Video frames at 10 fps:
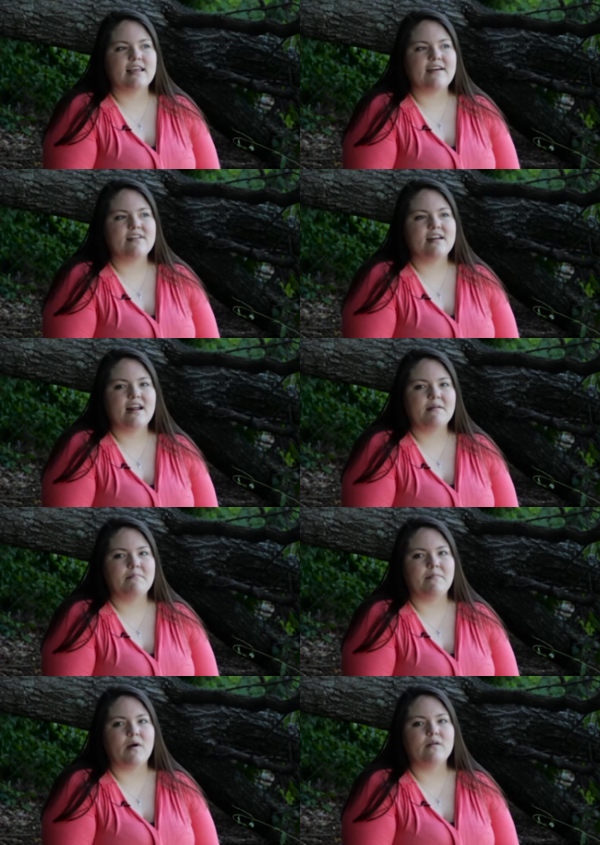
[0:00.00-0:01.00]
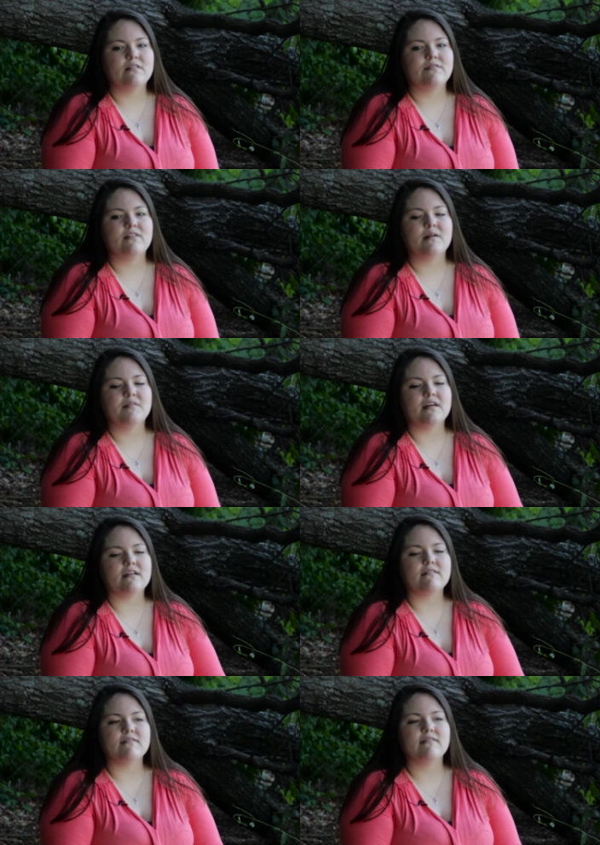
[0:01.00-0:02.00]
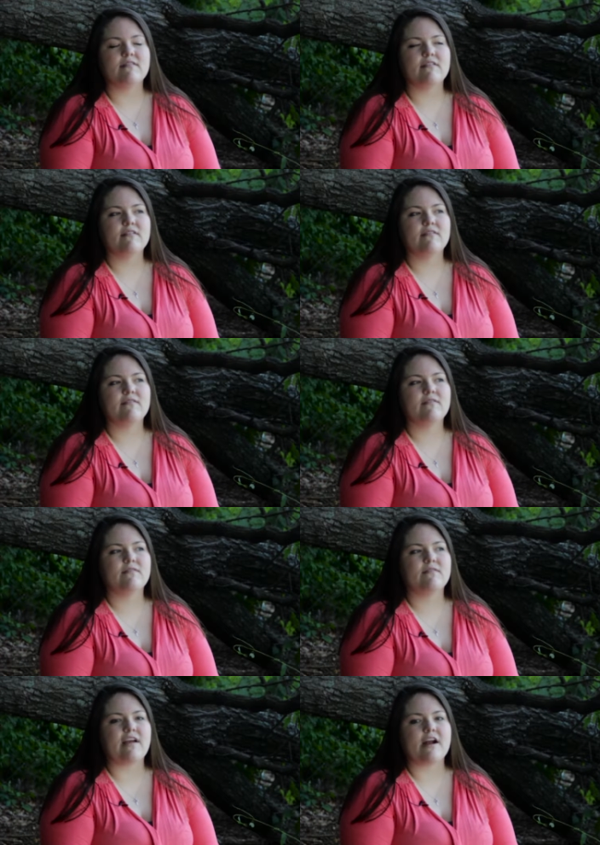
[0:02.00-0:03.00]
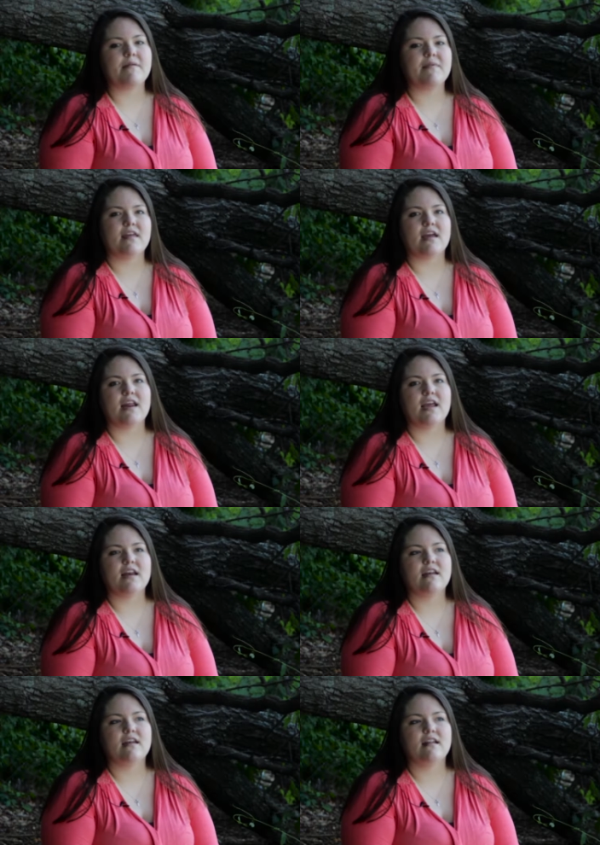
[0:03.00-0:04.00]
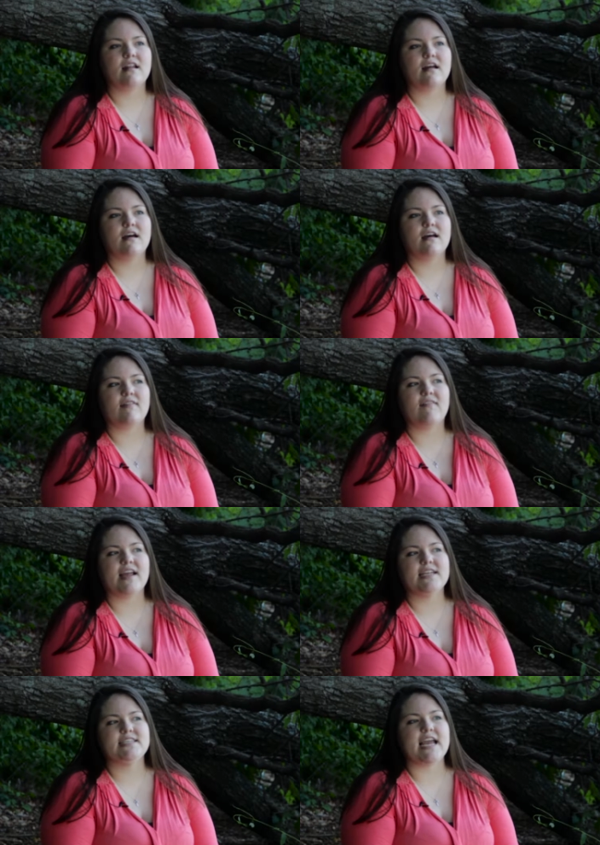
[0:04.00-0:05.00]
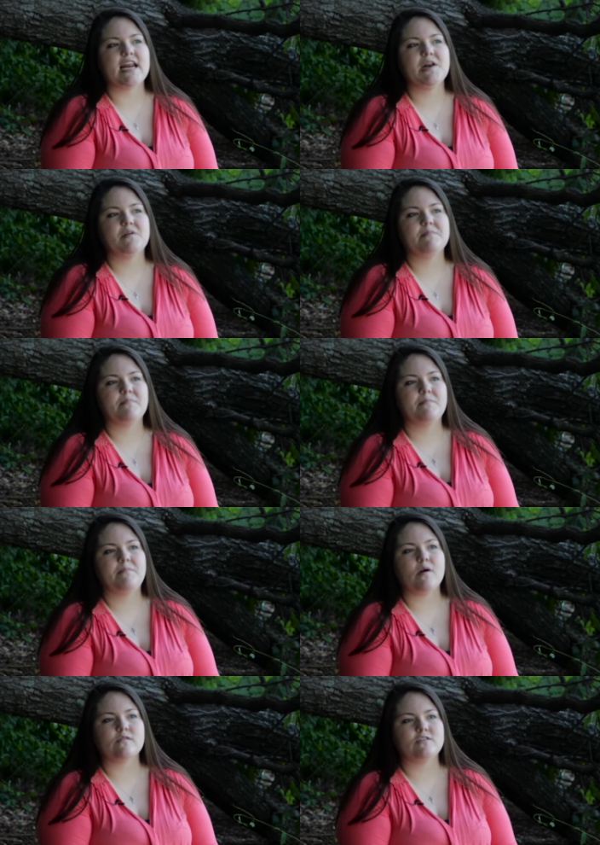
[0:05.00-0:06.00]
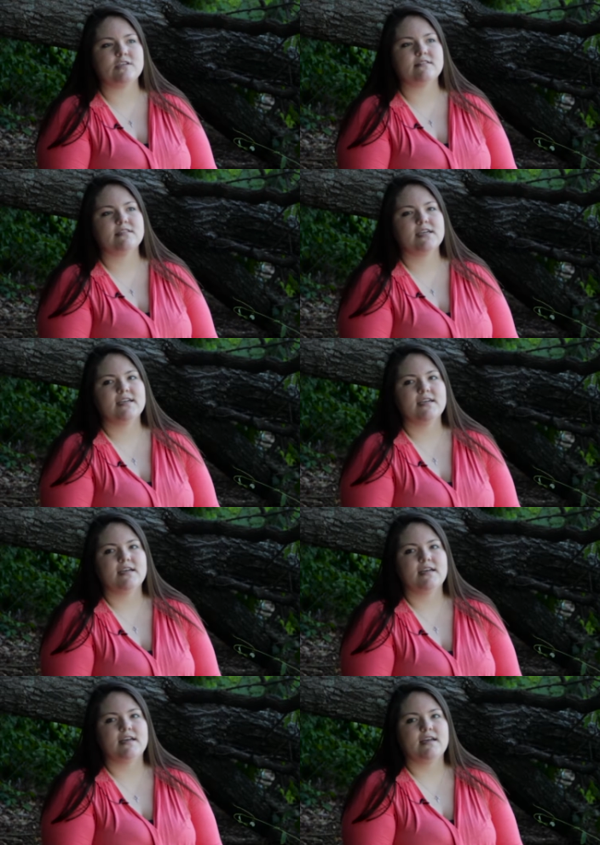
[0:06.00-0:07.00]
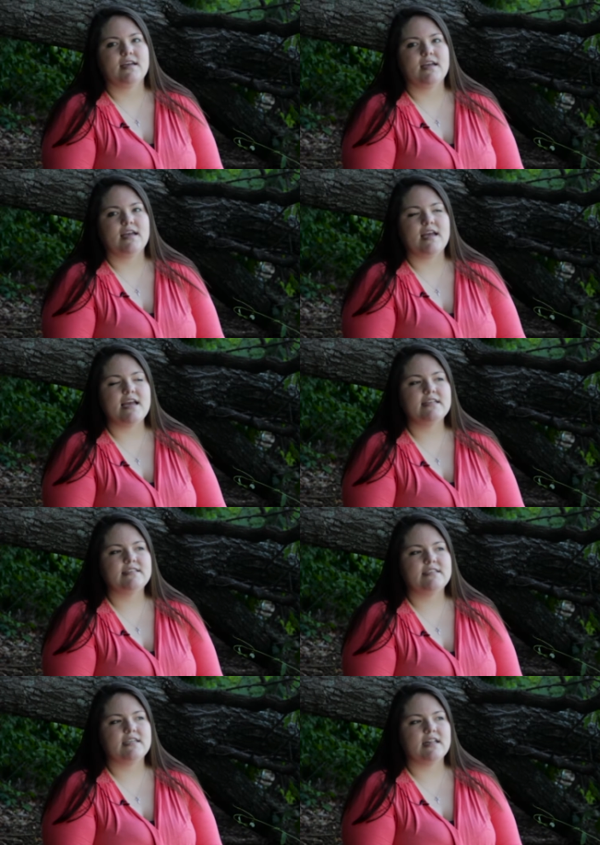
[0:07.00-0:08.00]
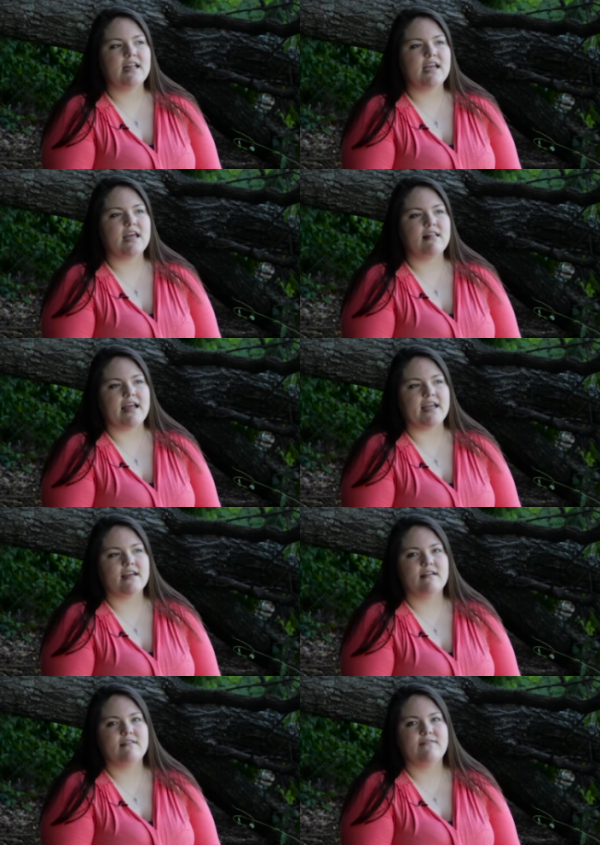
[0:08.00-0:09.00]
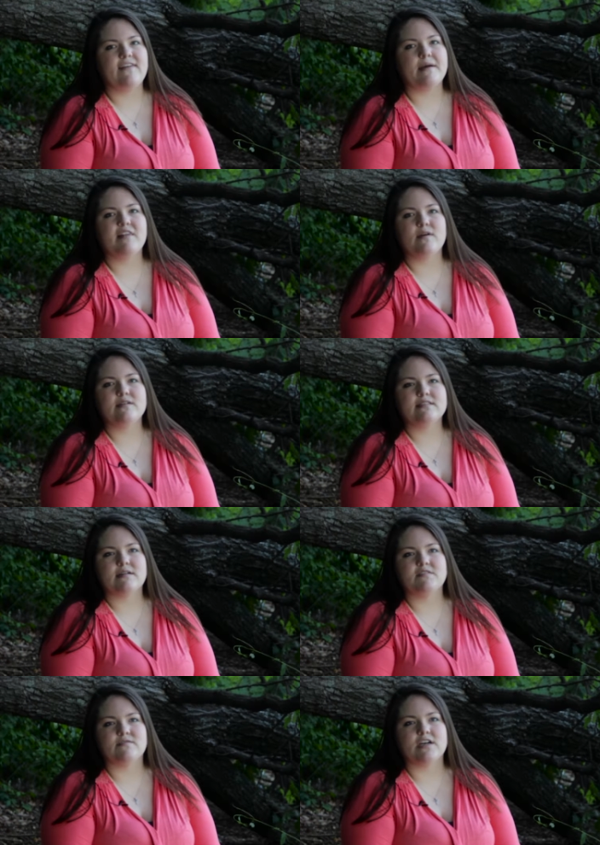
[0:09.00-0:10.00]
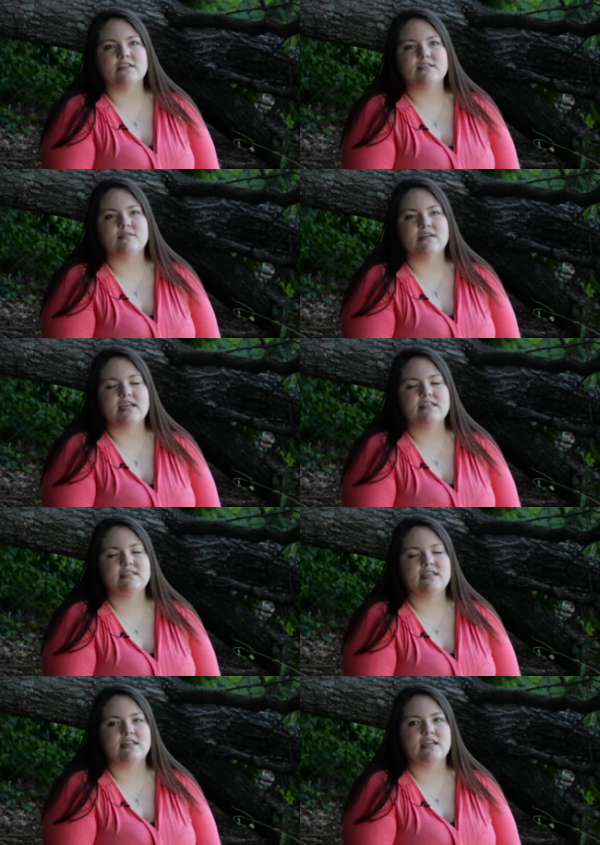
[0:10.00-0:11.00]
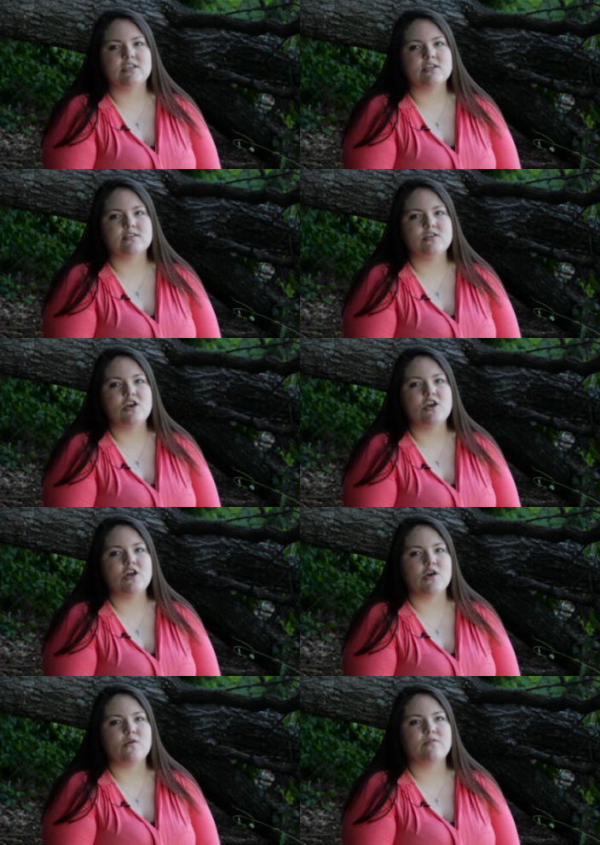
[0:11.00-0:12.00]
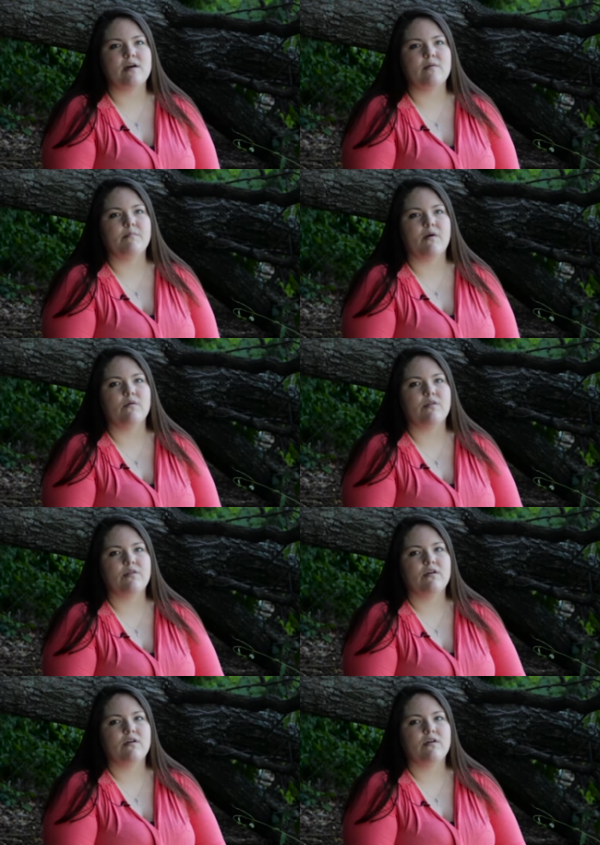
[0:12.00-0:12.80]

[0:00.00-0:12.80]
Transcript: Kevin and I both, from the very beginning, like dating, we both just instantly, like, family always comes first, so we instantly just knew that we both